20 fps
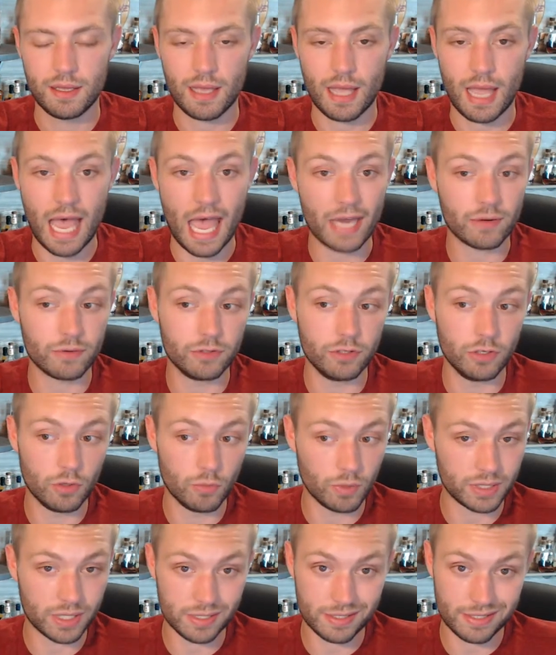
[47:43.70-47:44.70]
I don't know
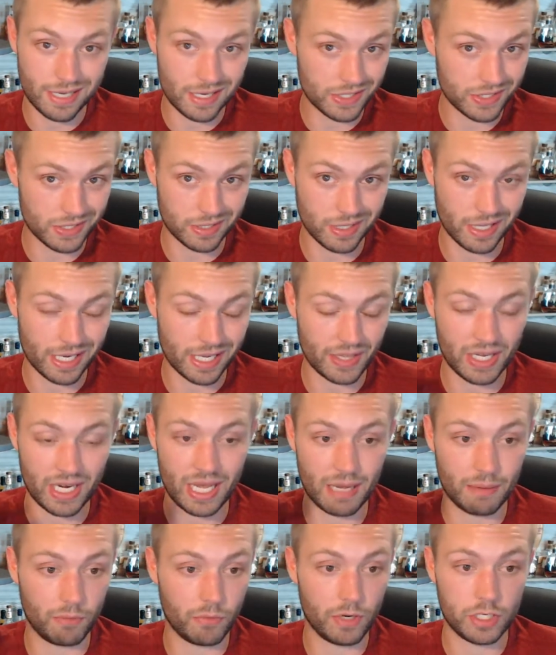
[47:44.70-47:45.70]
what the sales look like on the
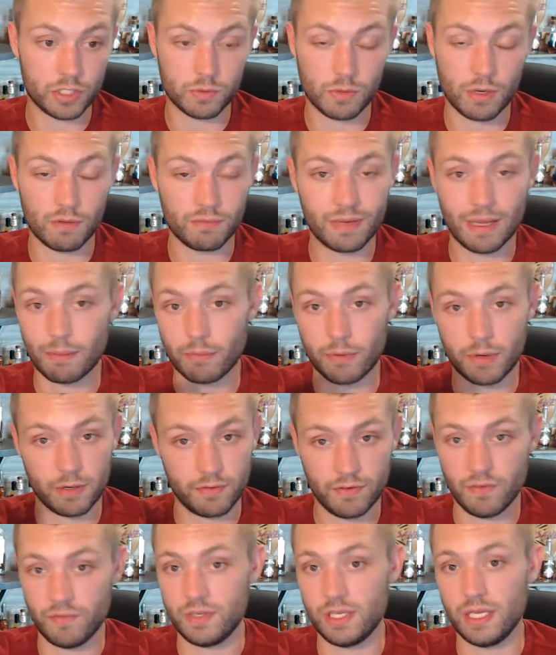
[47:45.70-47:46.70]
Knob Creek 12, Knob Creek
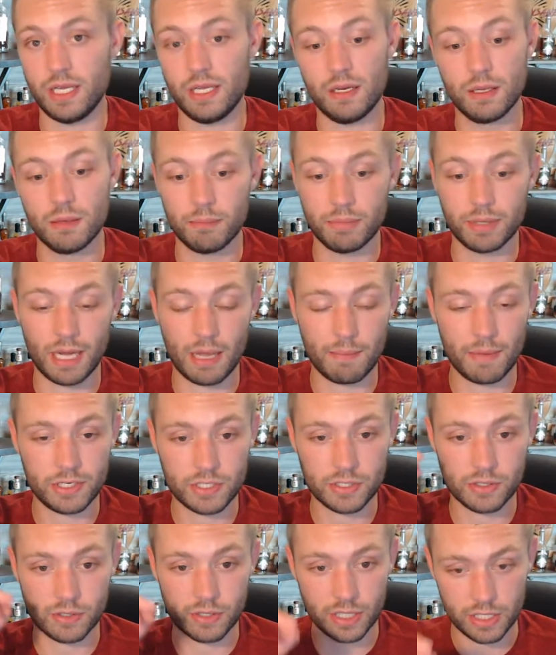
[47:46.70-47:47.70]
15, but I bet you
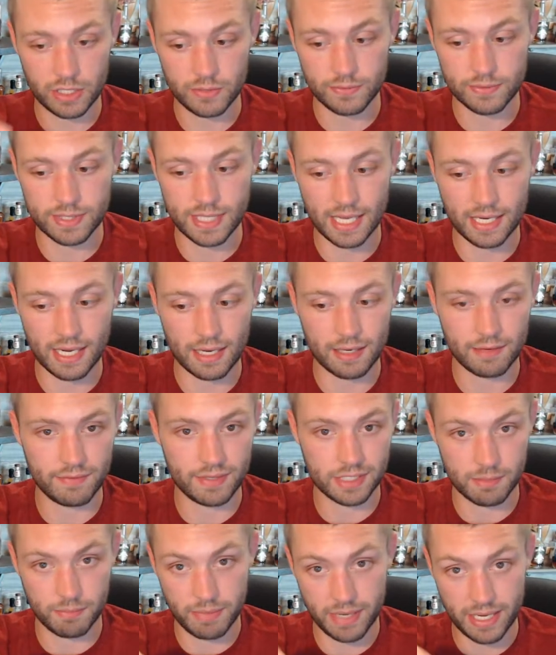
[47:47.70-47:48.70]
they're going to use that kind of
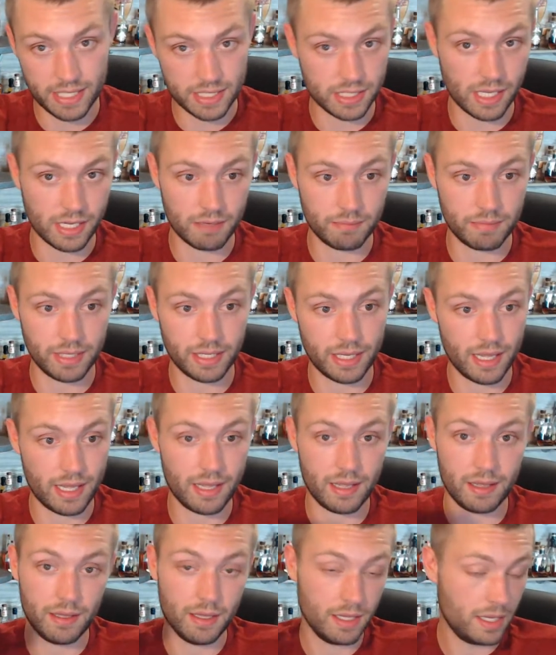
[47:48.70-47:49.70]
as a baseline and be like,
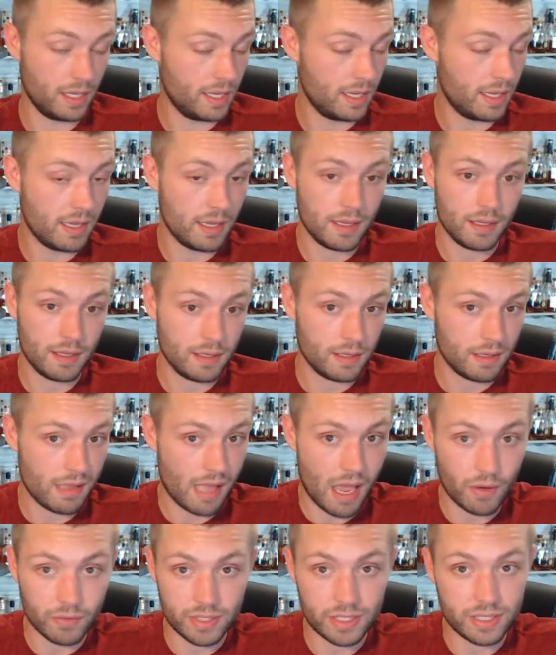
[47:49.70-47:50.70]
hey,
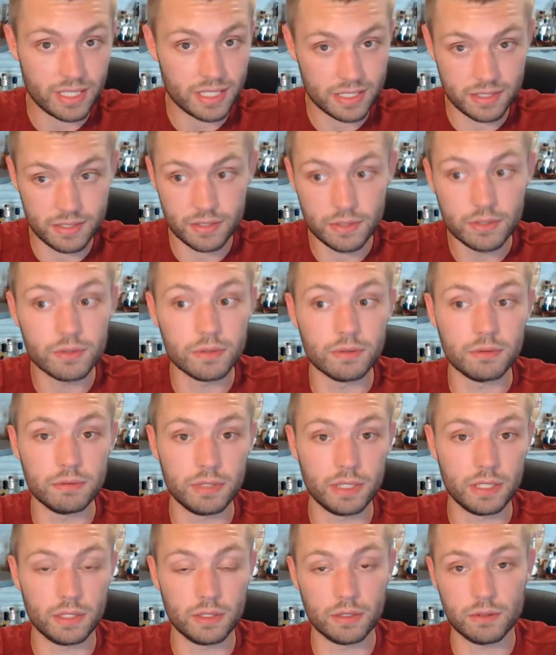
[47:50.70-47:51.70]
how did this do?
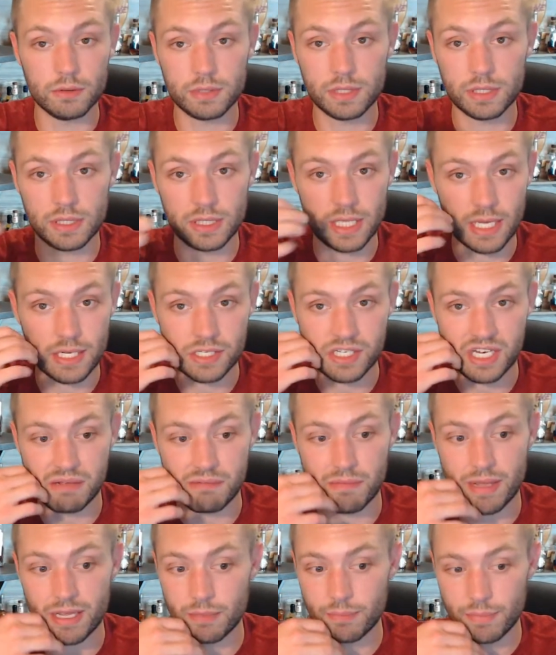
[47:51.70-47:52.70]
You know, did the age statement
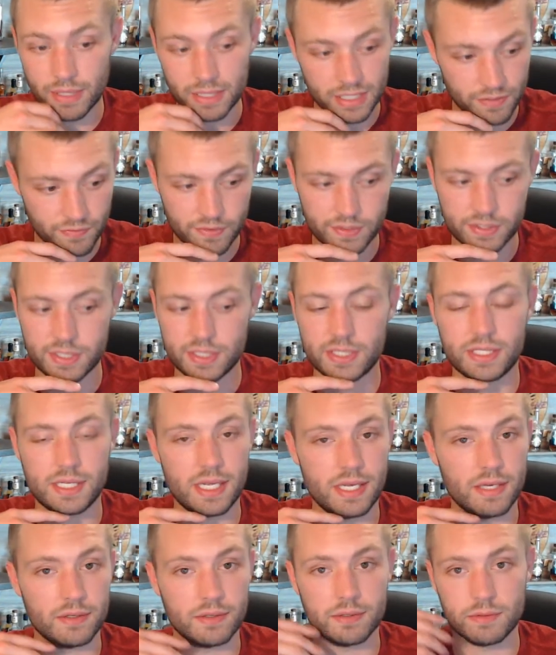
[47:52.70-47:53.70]
make a big difference in
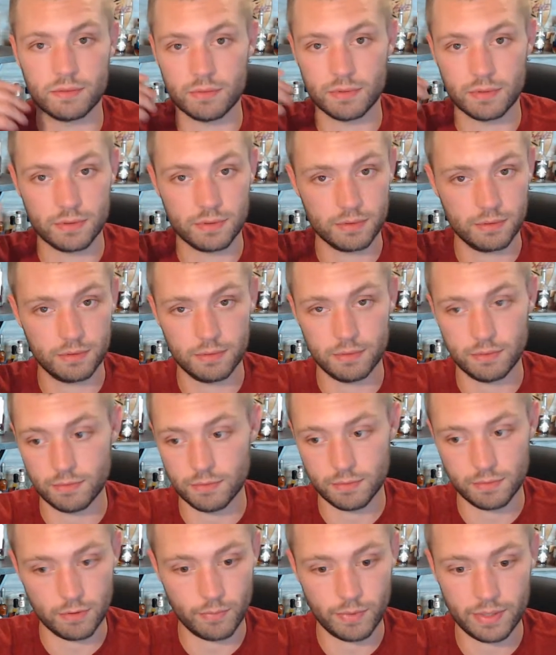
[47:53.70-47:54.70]
sales?
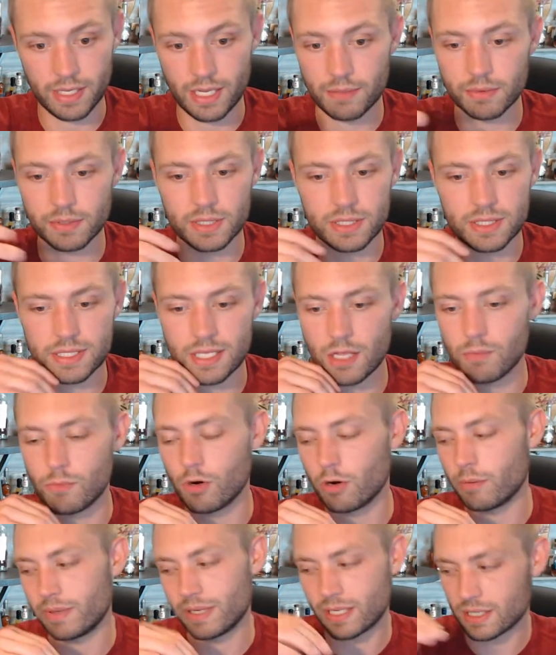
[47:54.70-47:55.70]
Were we able to sell
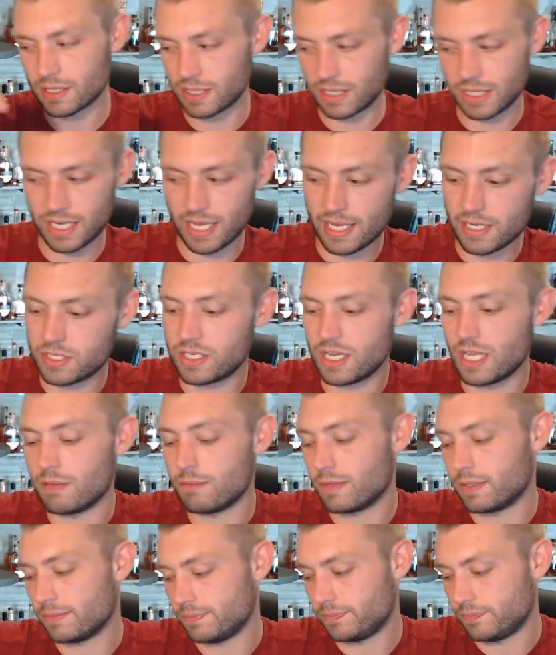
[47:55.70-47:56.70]
more because of the age
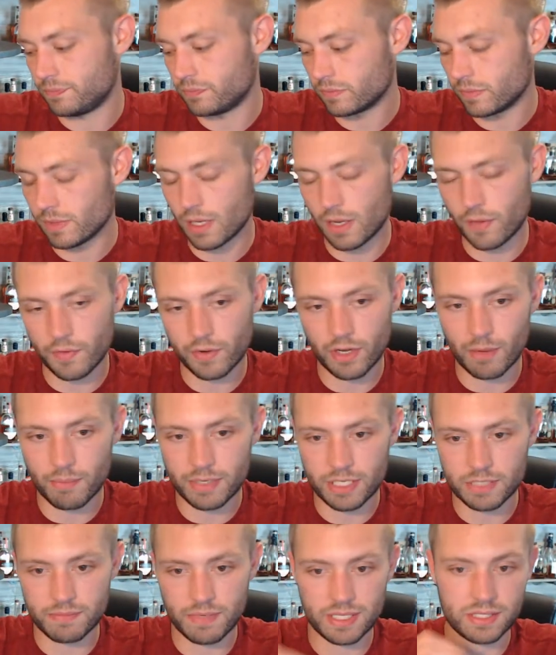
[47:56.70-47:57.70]
statement? And other
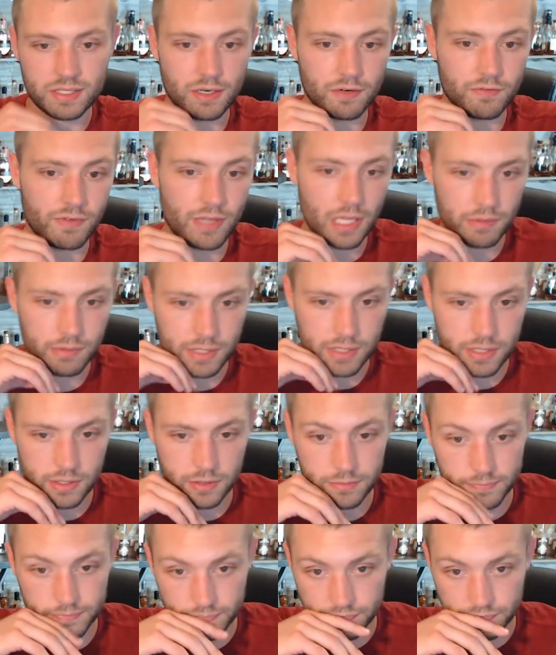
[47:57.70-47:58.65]
companies may start following suit.